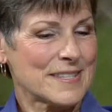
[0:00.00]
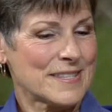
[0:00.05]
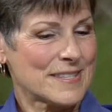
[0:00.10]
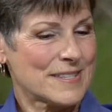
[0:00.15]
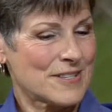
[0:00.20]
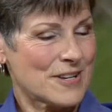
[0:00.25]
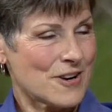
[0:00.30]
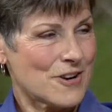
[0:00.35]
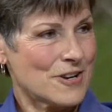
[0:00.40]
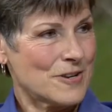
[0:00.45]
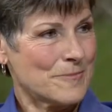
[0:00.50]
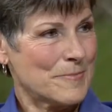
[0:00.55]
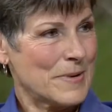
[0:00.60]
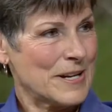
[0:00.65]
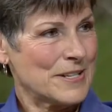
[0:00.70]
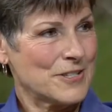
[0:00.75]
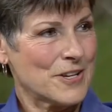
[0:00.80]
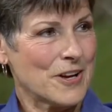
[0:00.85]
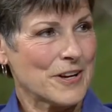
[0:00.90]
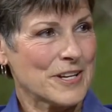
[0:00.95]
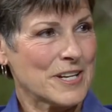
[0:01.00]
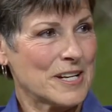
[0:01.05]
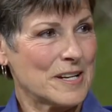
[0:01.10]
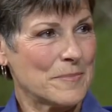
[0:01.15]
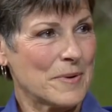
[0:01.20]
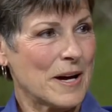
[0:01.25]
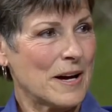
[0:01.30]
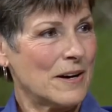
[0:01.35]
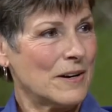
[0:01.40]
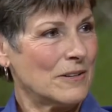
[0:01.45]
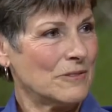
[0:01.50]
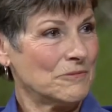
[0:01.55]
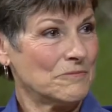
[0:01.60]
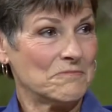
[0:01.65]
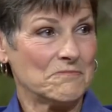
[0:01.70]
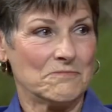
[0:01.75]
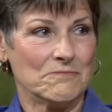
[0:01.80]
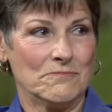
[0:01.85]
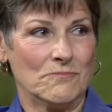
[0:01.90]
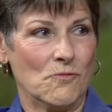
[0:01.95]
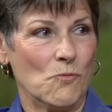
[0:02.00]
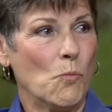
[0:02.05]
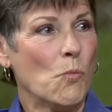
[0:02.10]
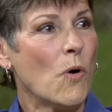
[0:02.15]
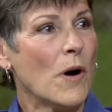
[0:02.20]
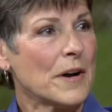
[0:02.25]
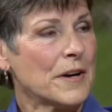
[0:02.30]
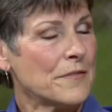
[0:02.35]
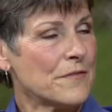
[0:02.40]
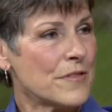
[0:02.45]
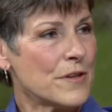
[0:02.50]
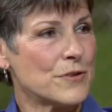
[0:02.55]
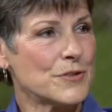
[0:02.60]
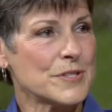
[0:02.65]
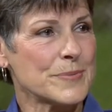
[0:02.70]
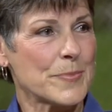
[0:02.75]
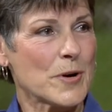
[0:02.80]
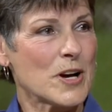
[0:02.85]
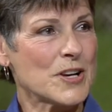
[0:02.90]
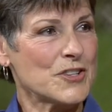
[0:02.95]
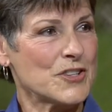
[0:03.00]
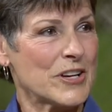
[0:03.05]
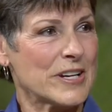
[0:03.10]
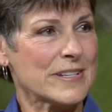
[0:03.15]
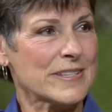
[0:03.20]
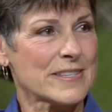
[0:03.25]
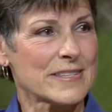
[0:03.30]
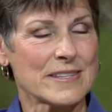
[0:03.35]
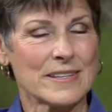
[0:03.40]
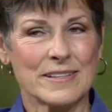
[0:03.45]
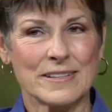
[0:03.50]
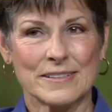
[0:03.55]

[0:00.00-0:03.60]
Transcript: start by talking about one of those projects.